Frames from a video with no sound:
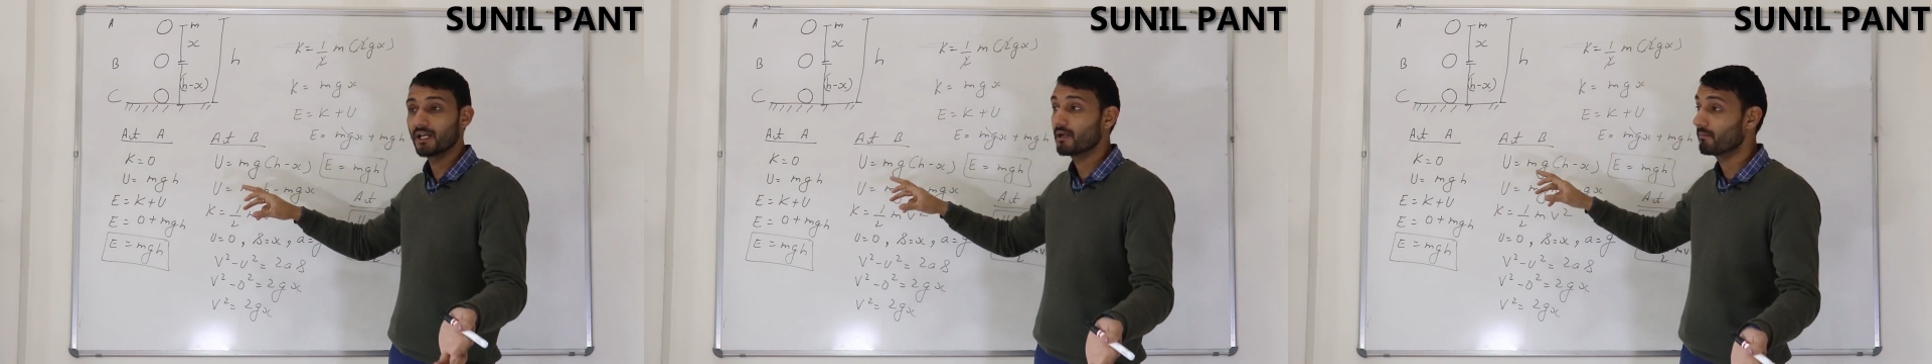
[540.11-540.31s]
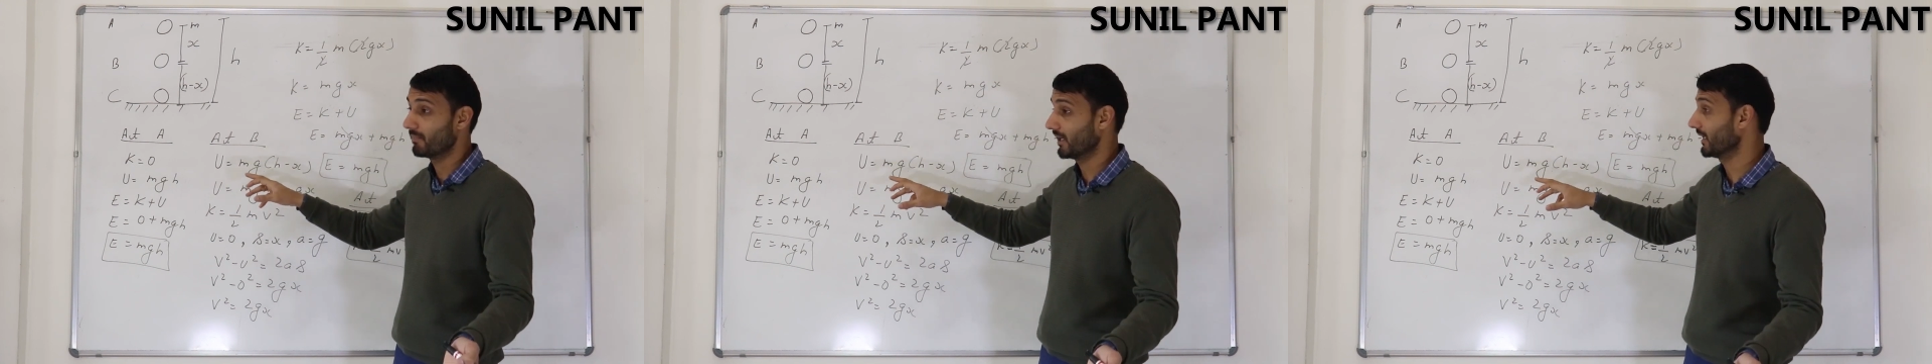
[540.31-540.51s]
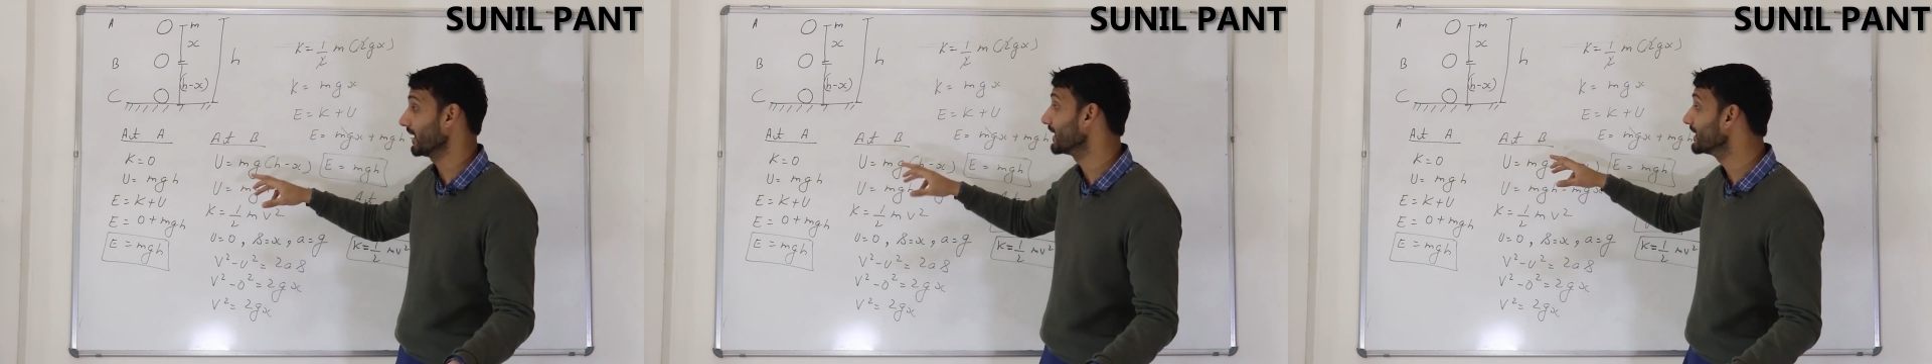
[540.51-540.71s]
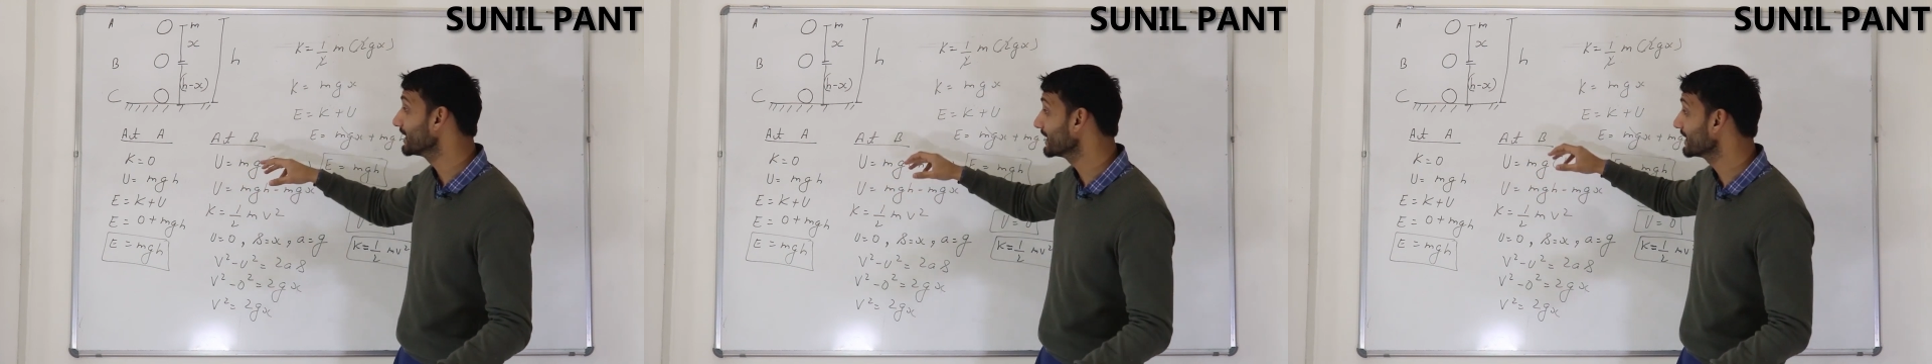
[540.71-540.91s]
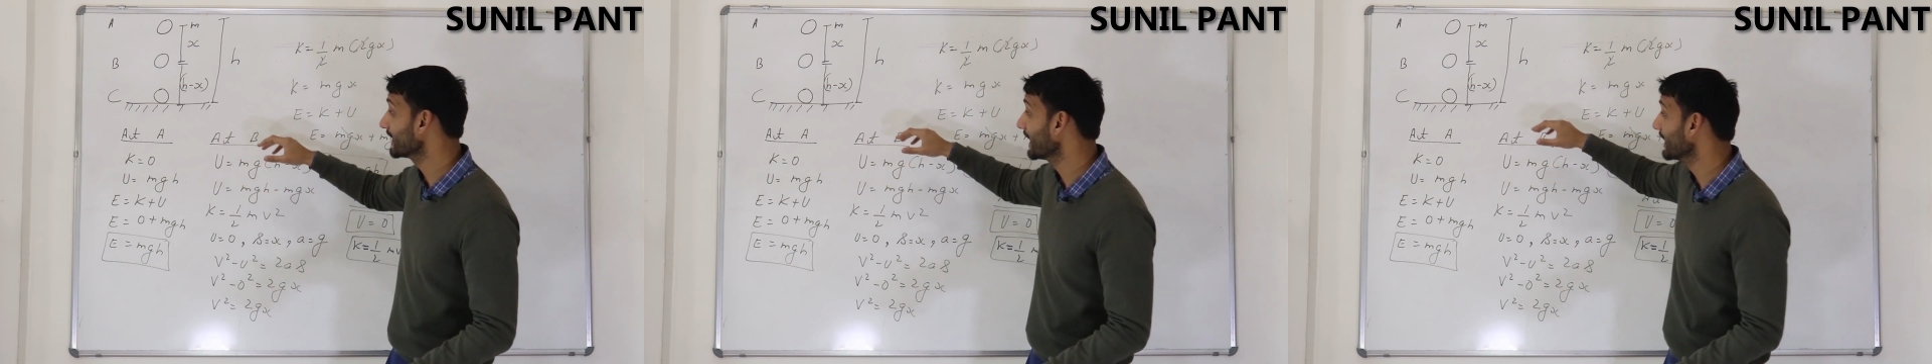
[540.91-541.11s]
but in
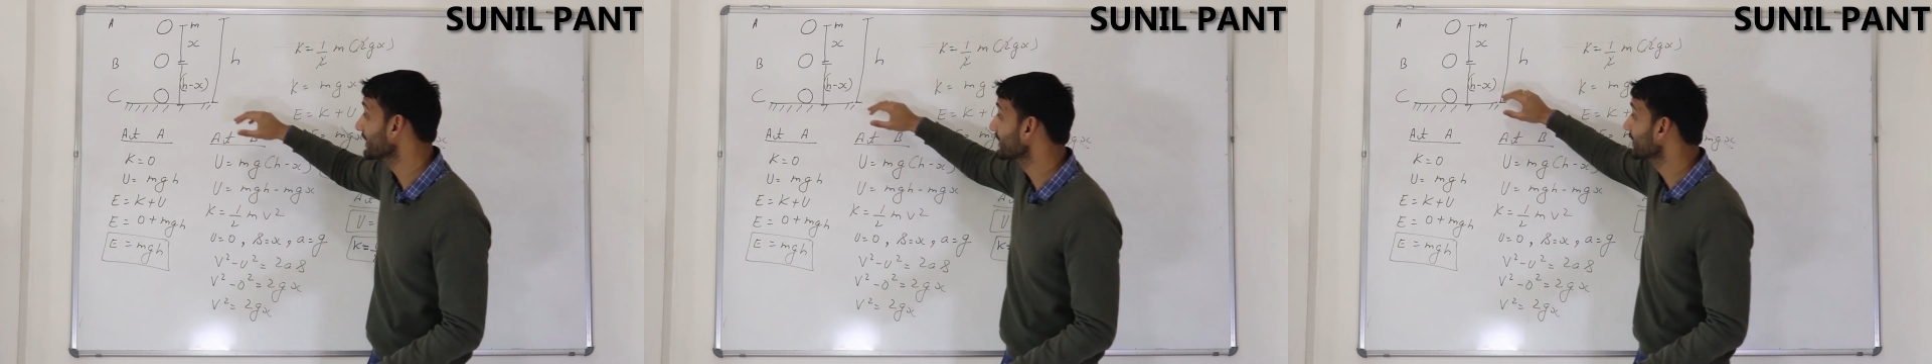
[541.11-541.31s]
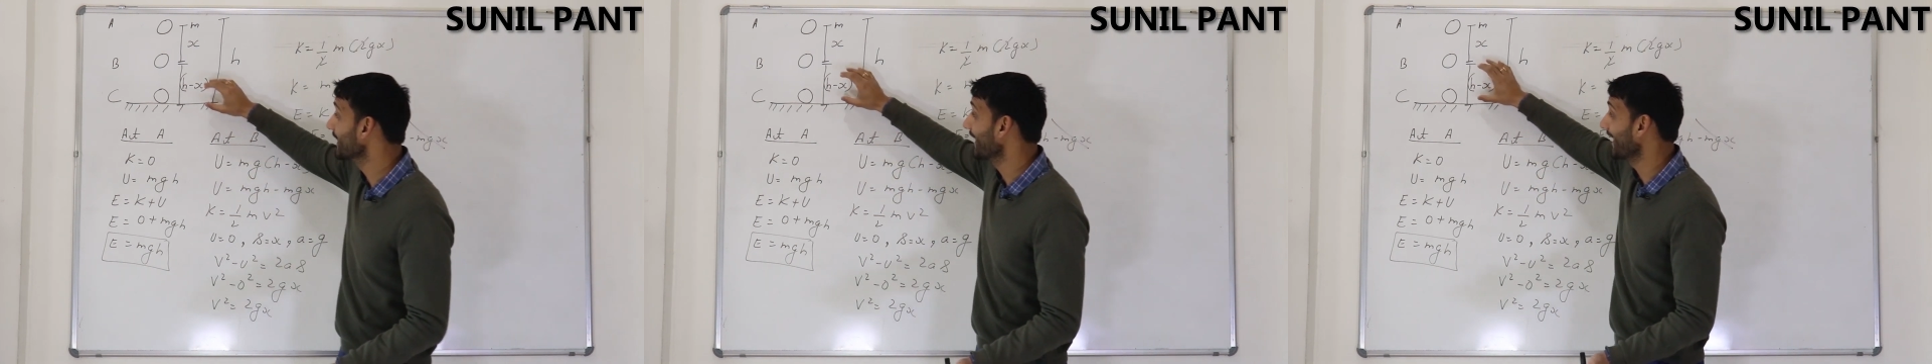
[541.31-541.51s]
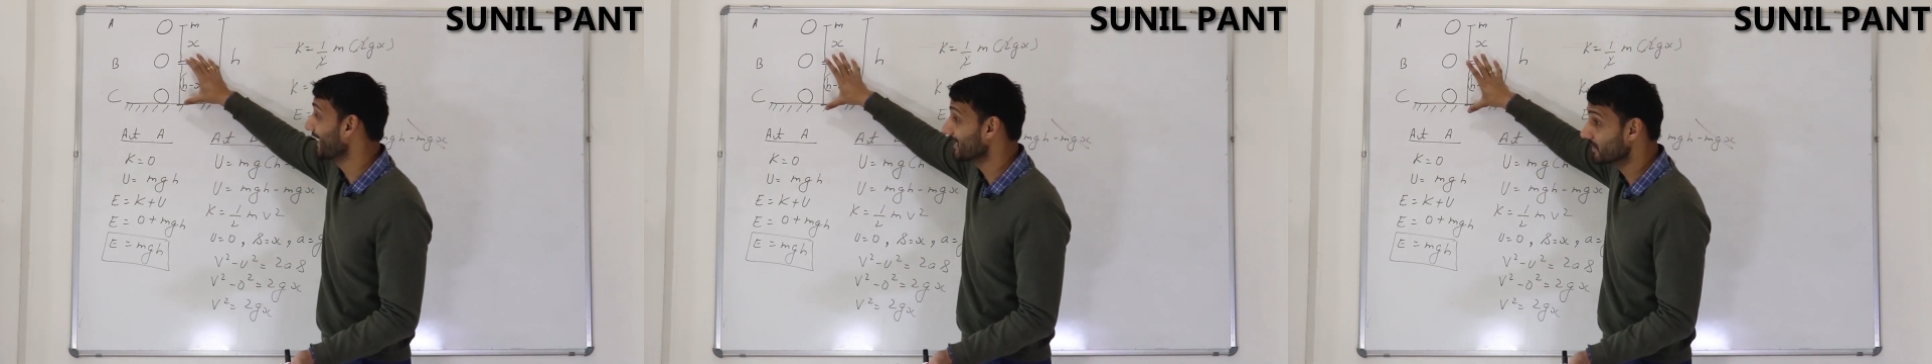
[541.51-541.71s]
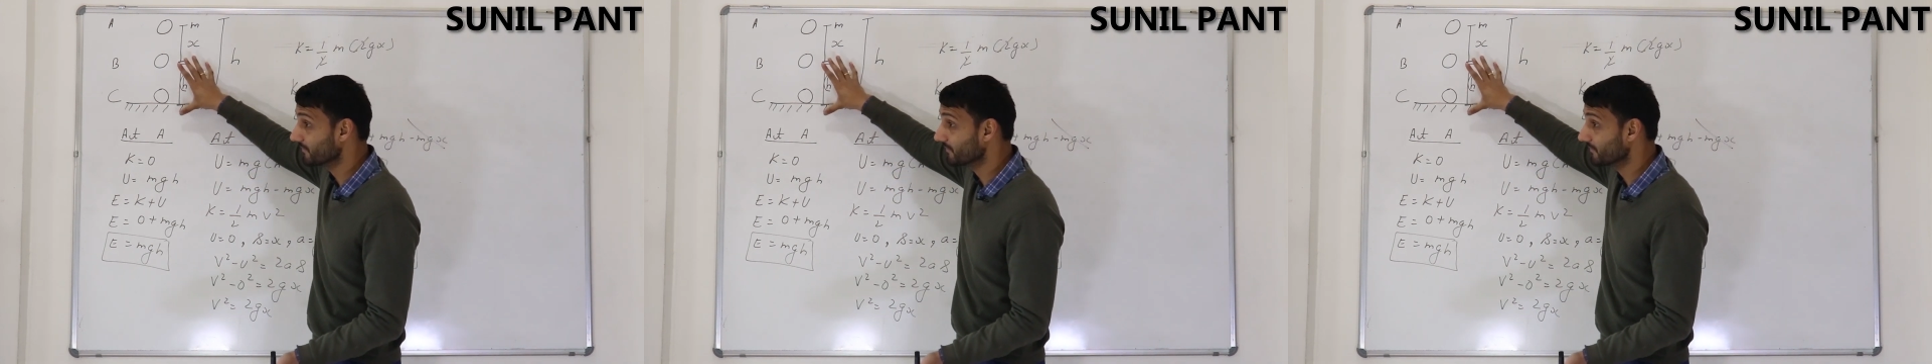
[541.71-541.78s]
this case the h